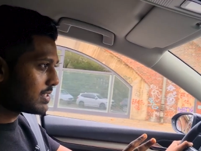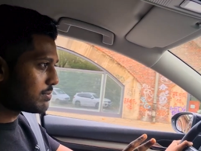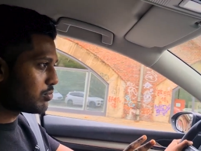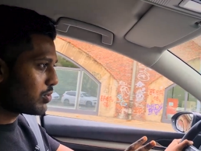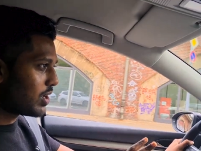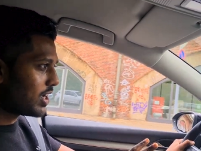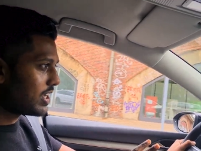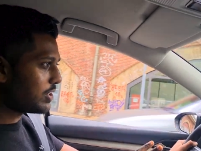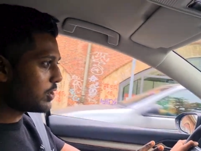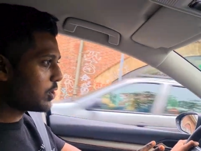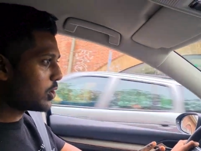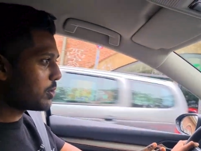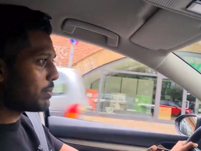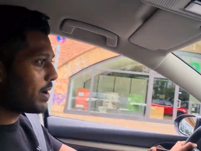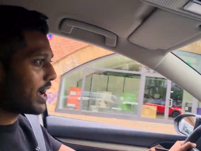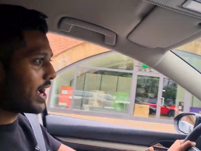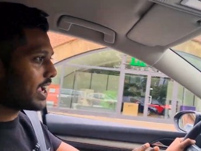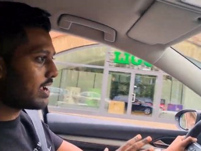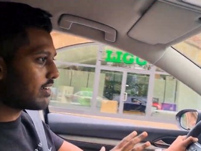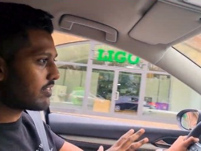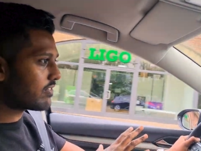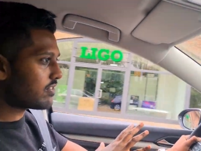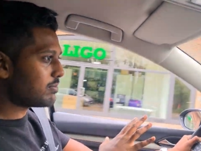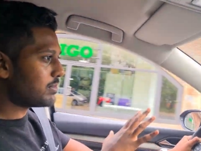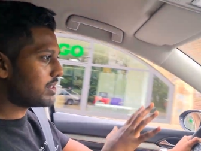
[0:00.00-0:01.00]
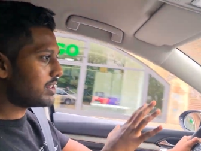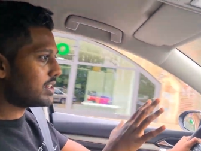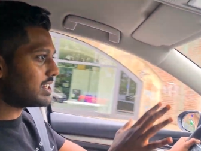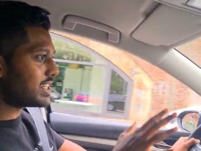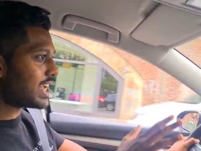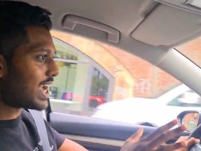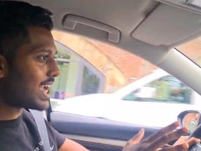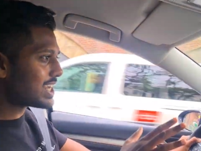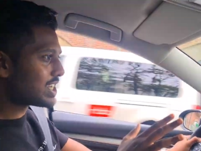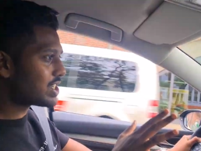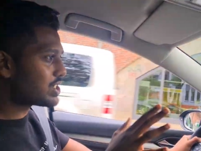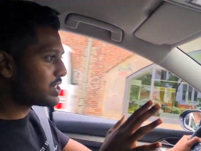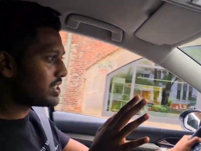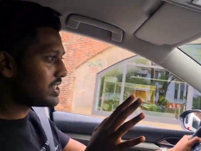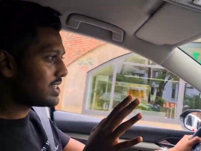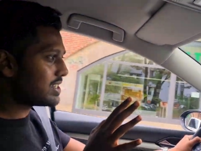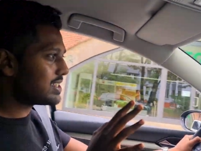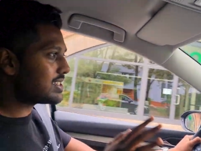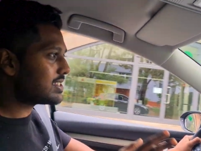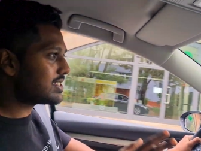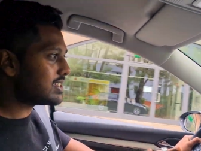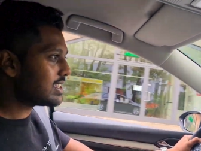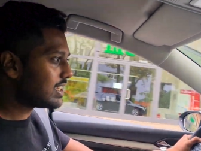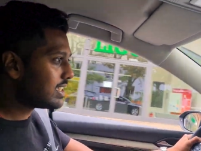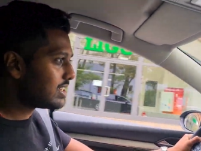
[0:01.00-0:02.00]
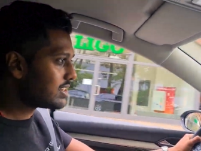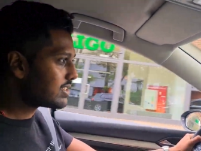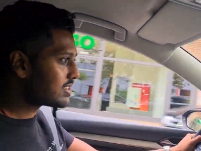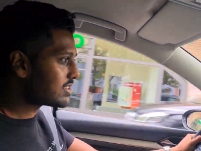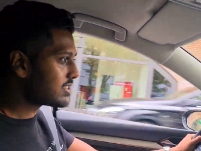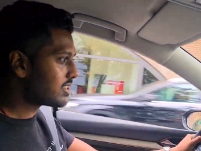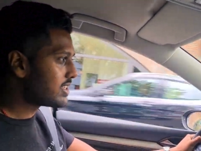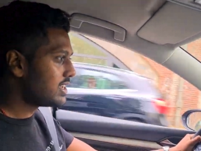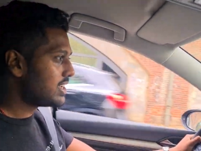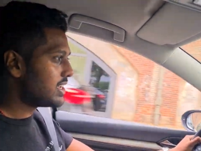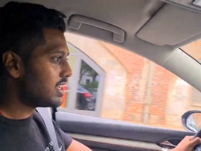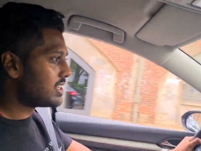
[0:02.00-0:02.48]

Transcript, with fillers: brand new about it, from the dash to the seats